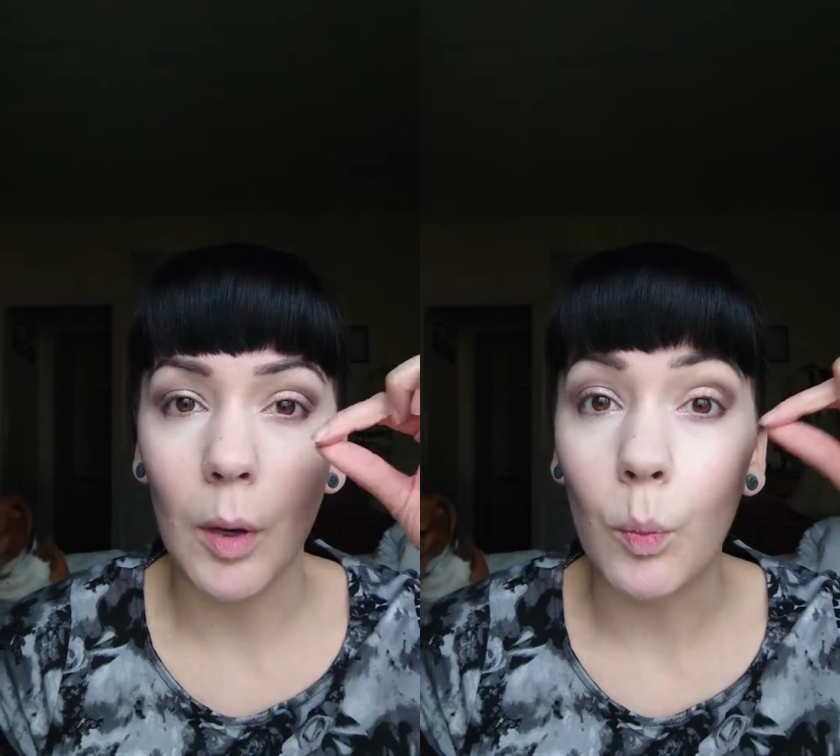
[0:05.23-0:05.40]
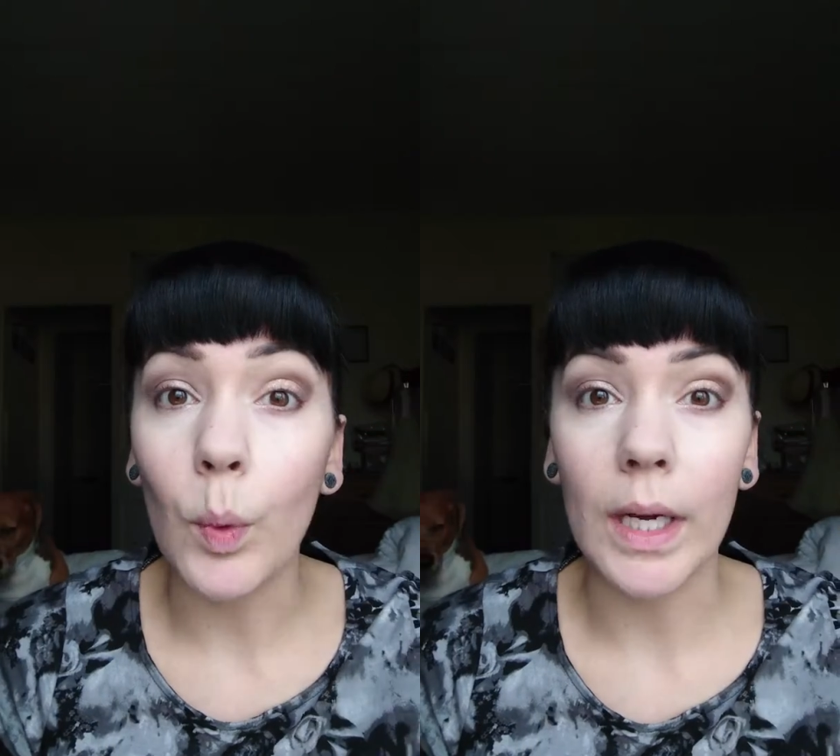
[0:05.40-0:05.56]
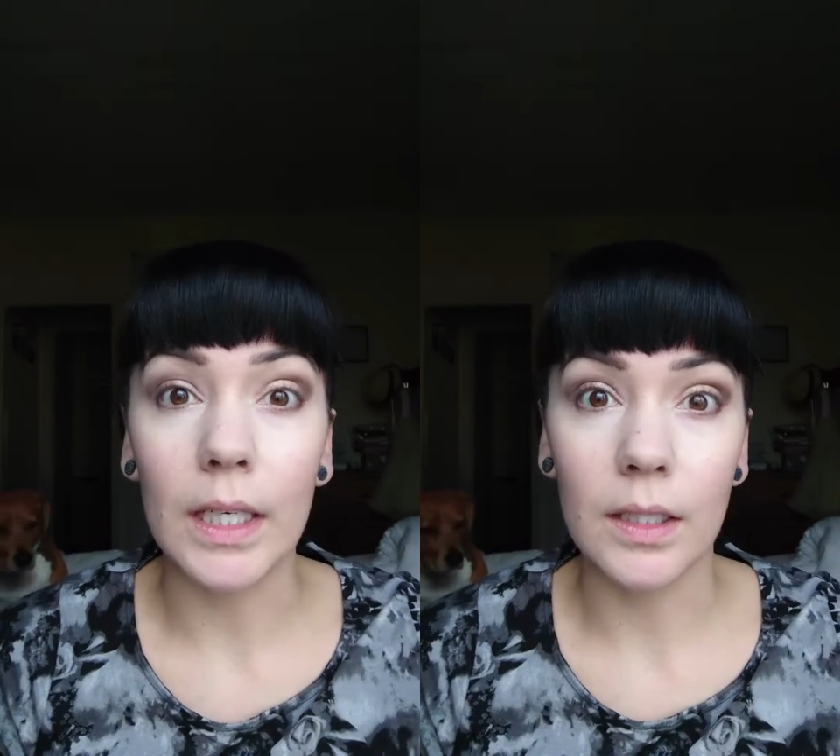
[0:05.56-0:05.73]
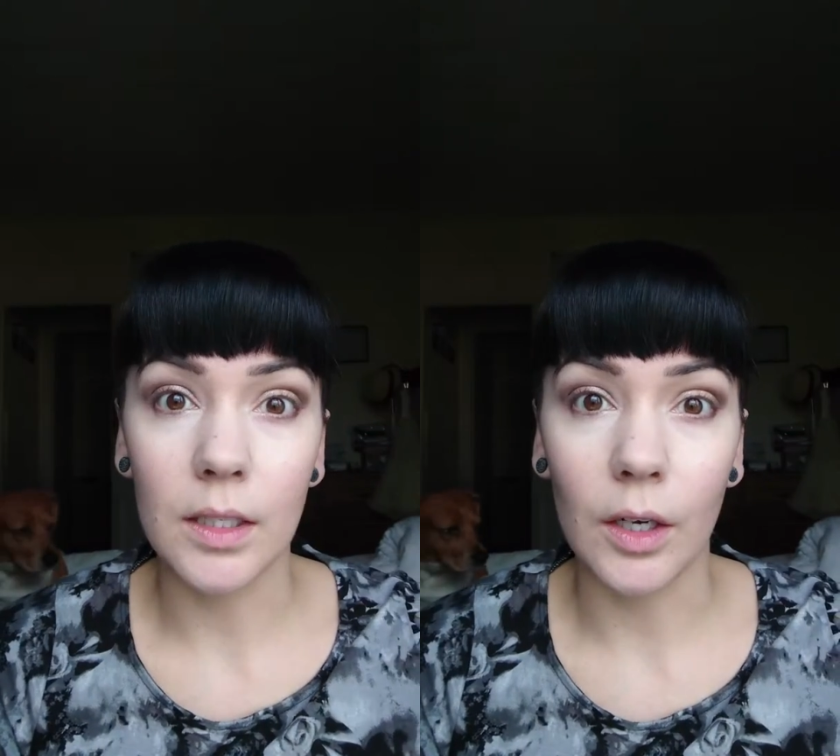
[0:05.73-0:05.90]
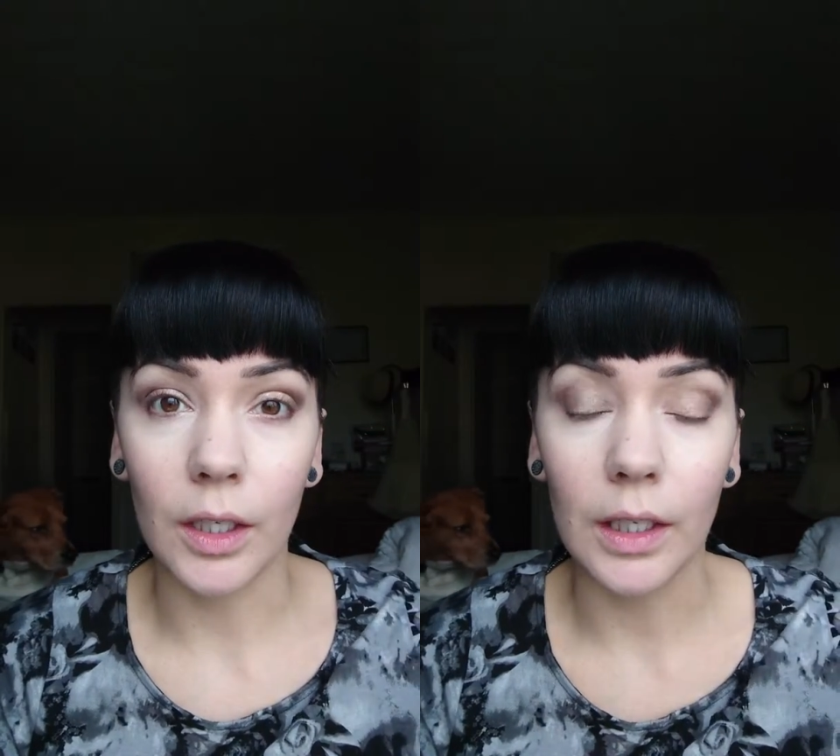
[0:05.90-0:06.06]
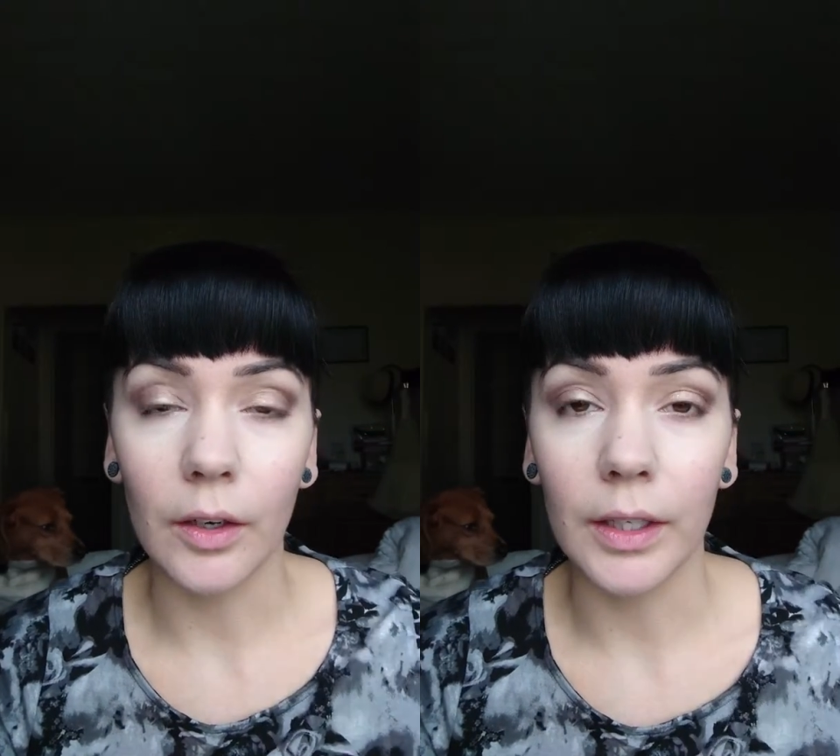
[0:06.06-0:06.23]
winged
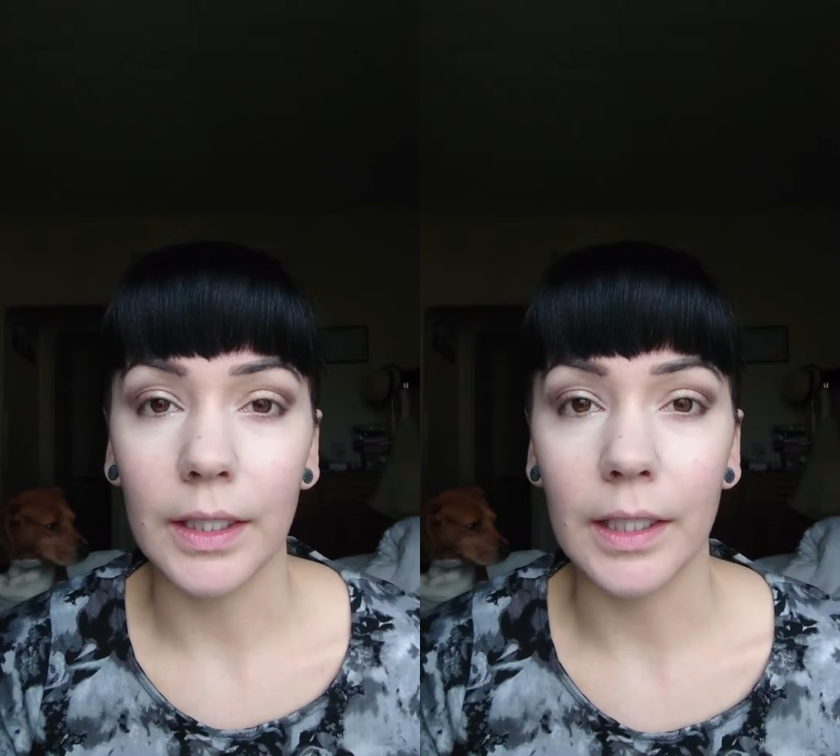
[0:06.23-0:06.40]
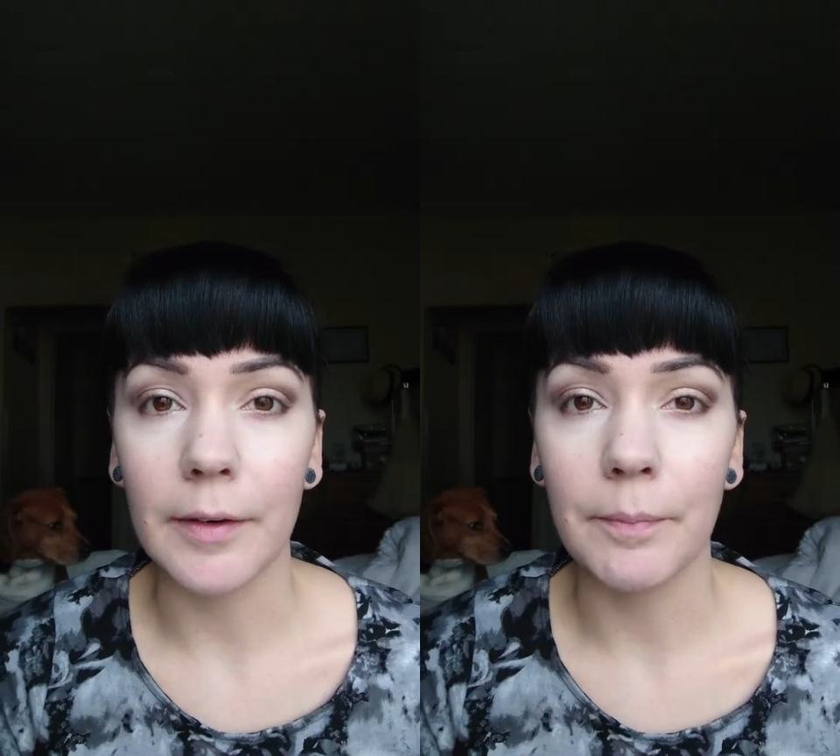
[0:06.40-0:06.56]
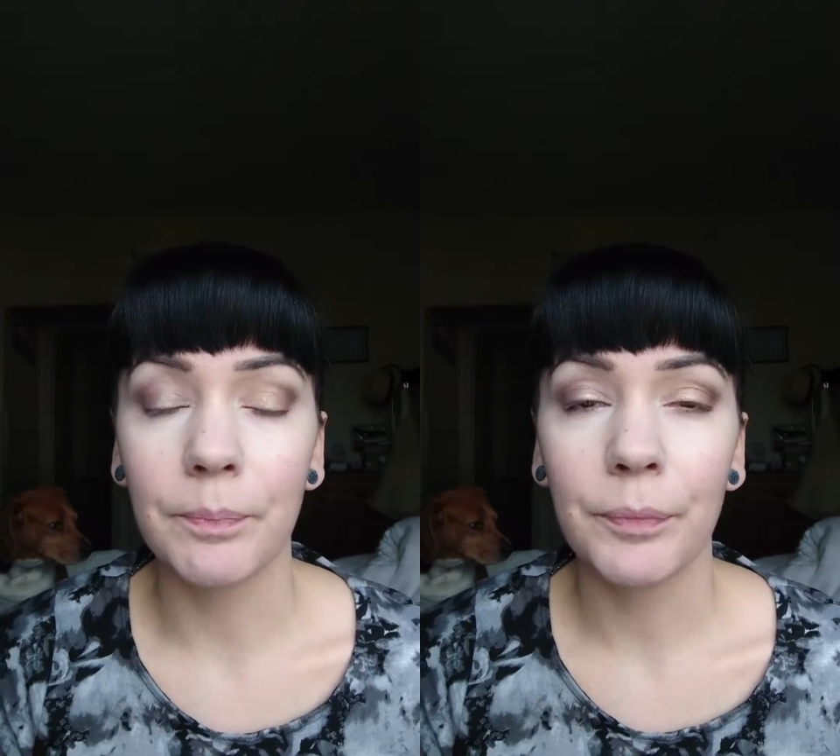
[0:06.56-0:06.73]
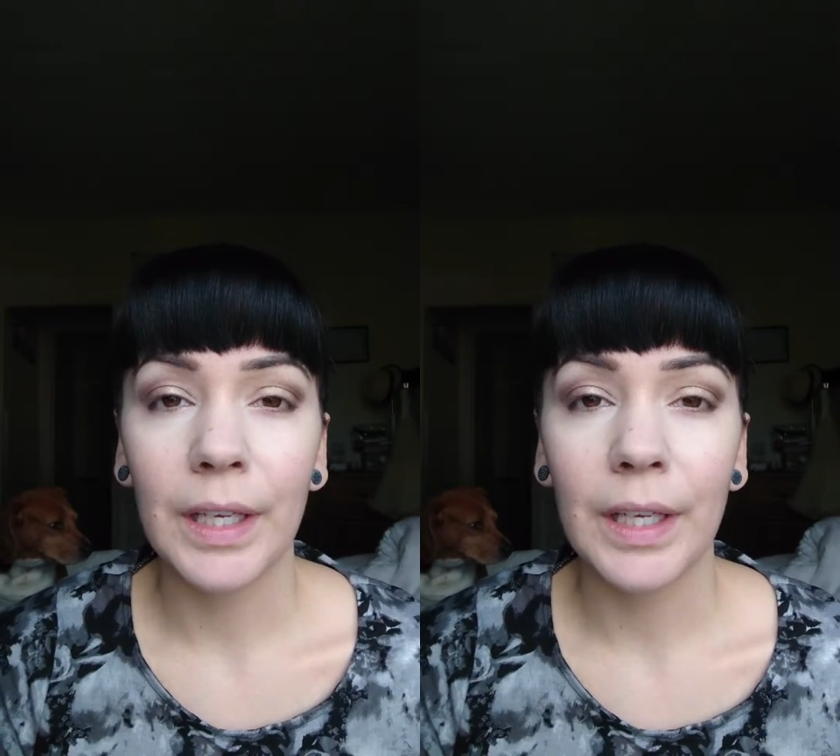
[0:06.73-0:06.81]
eyeliner.